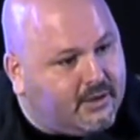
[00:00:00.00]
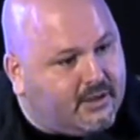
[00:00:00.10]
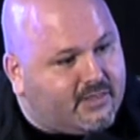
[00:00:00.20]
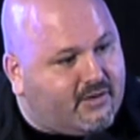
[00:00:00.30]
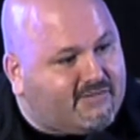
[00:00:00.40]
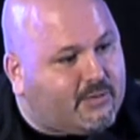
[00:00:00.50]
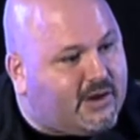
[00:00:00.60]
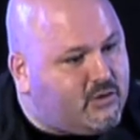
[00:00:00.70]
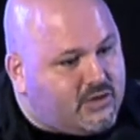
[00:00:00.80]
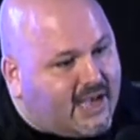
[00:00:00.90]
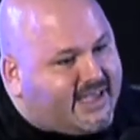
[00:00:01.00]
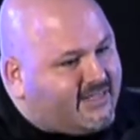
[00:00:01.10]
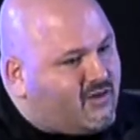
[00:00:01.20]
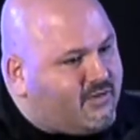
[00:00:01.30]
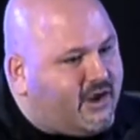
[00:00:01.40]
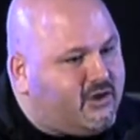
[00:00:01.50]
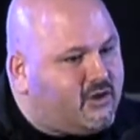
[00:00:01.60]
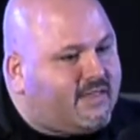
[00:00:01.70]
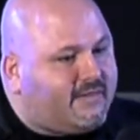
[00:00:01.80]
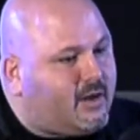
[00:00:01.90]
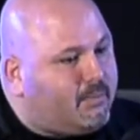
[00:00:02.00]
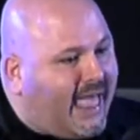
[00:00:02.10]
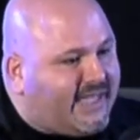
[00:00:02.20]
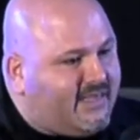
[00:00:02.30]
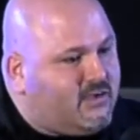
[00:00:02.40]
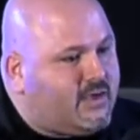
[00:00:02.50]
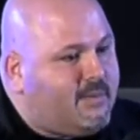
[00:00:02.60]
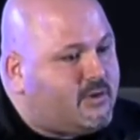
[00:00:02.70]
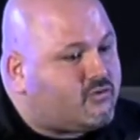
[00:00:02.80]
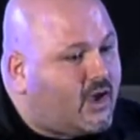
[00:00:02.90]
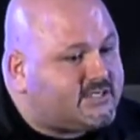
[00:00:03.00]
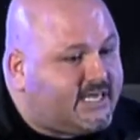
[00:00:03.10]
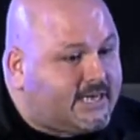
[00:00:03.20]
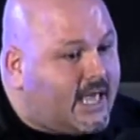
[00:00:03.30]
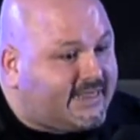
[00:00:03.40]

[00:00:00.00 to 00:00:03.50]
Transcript: They're everywhere. And you young kids over here, you know that little black thing you keep your drugs in?